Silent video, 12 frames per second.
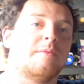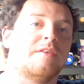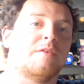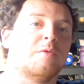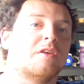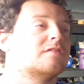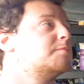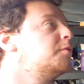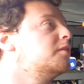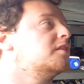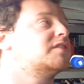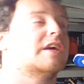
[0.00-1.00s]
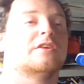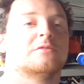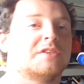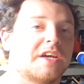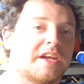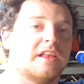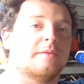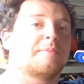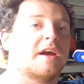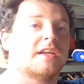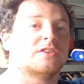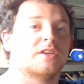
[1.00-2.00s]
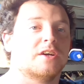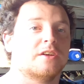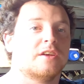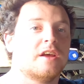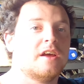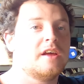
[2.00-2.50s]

If you want to support the channel, check out the Patreon.